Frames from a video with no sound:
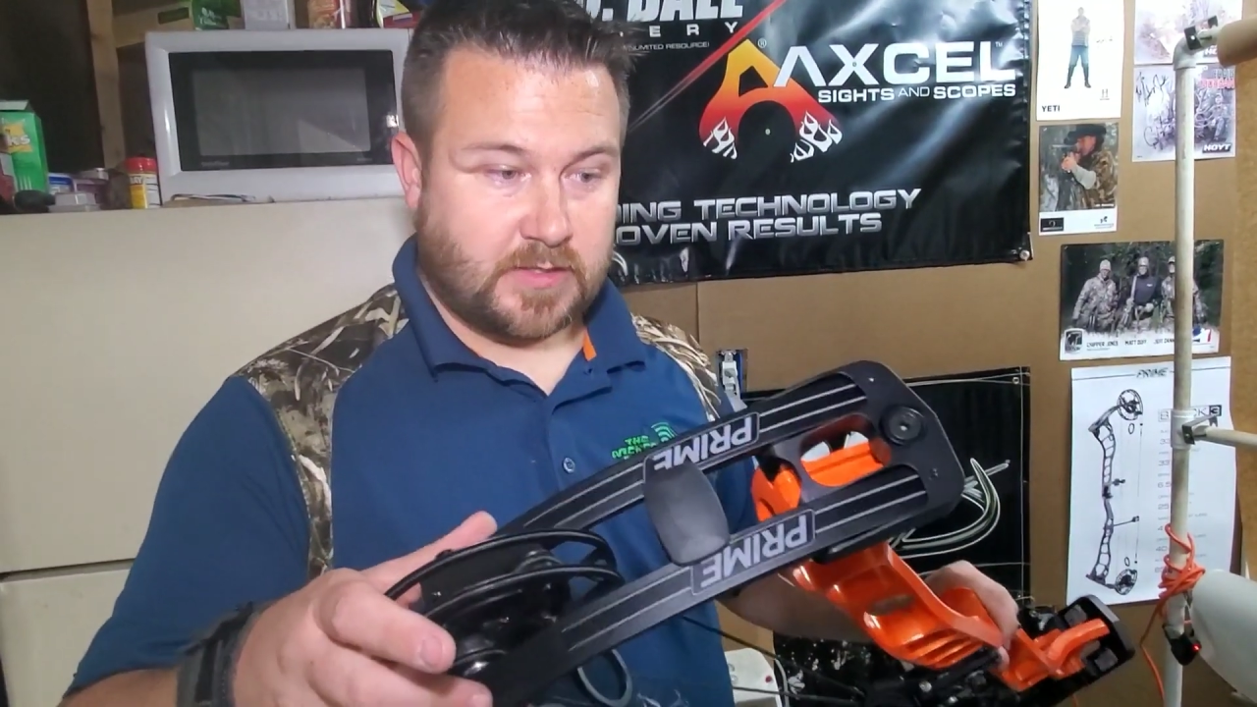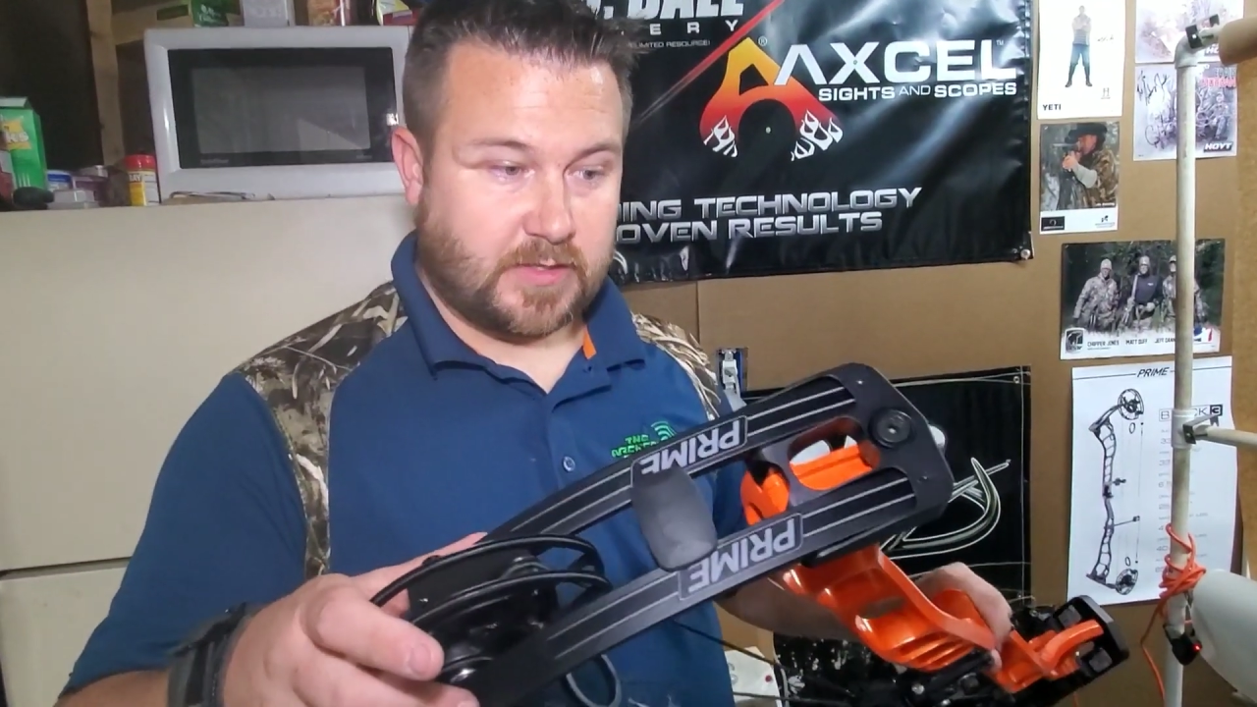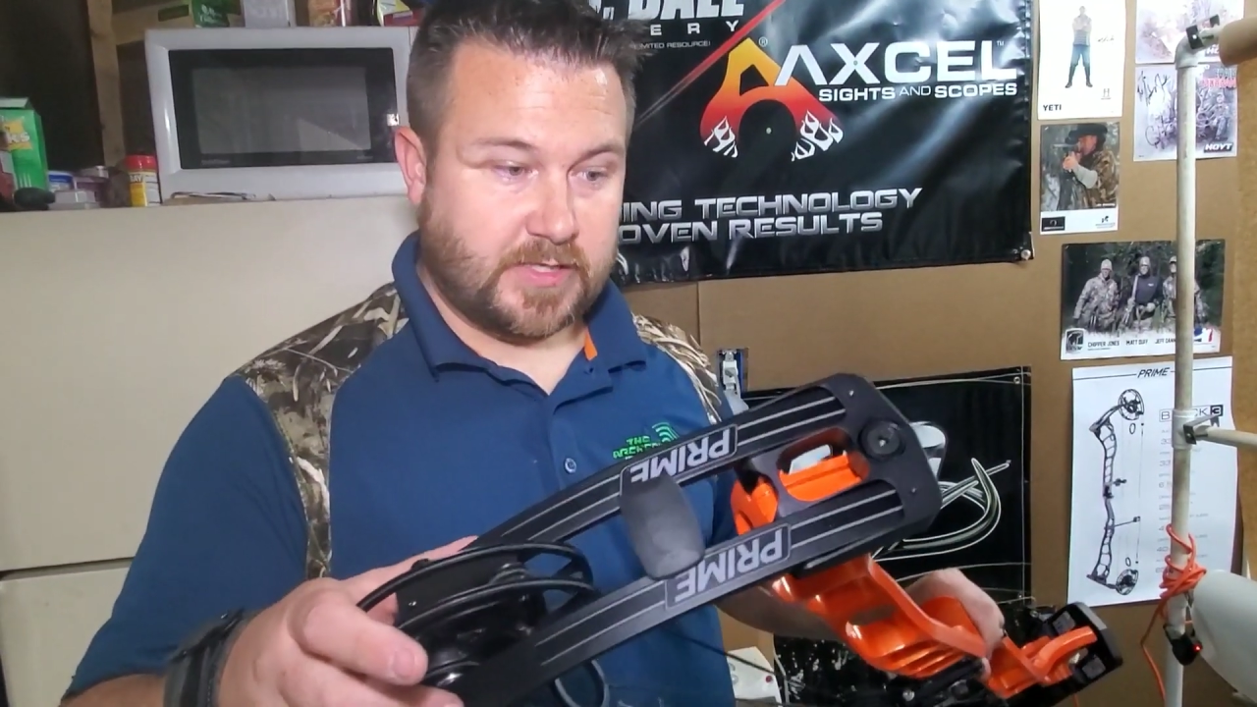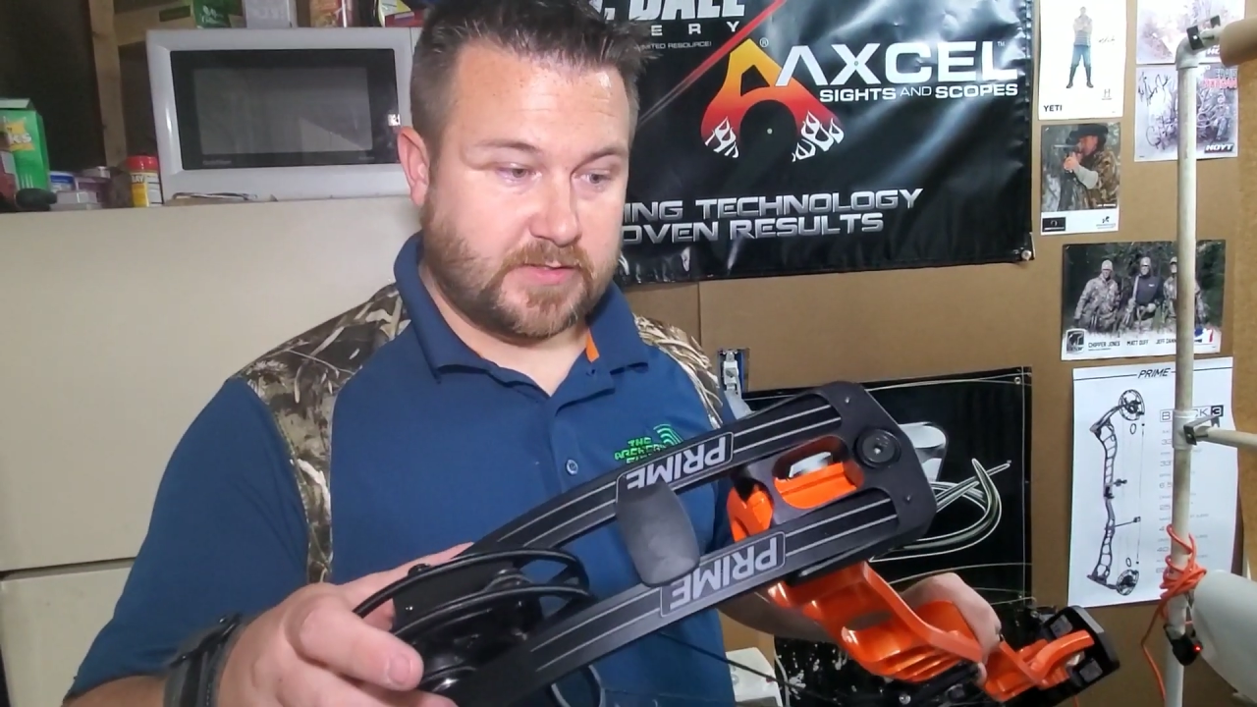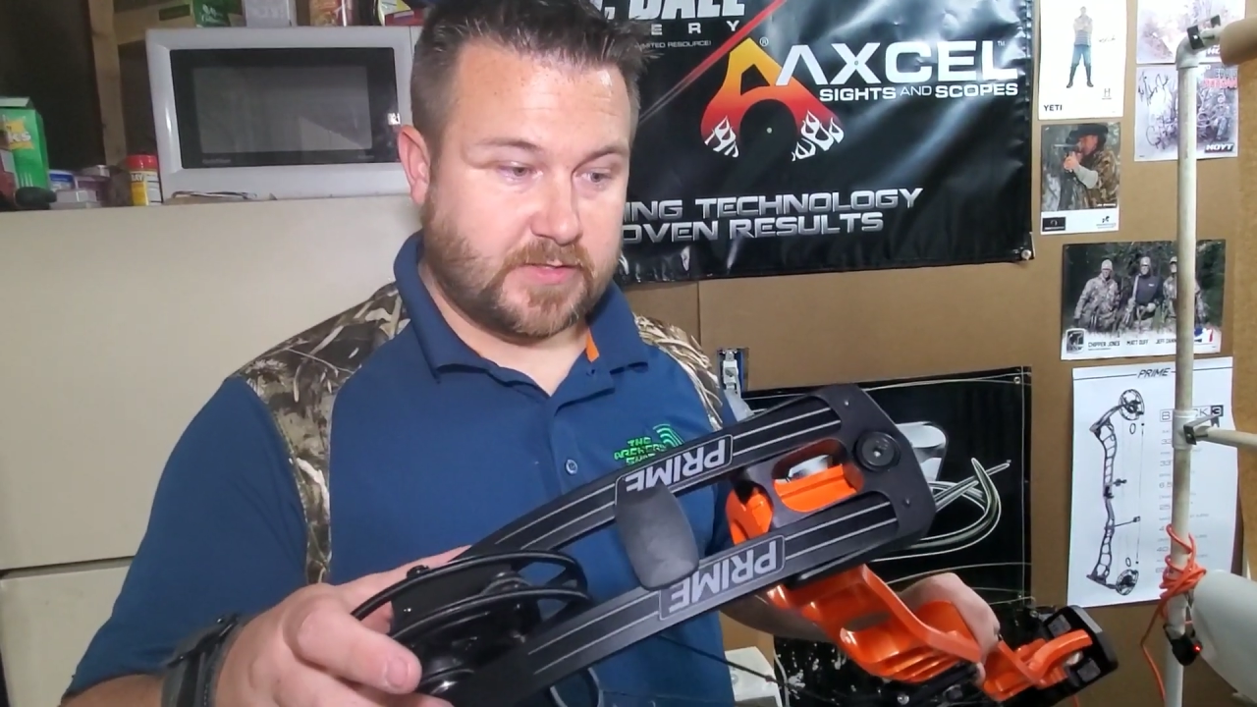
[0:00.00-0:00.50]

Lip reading: Let's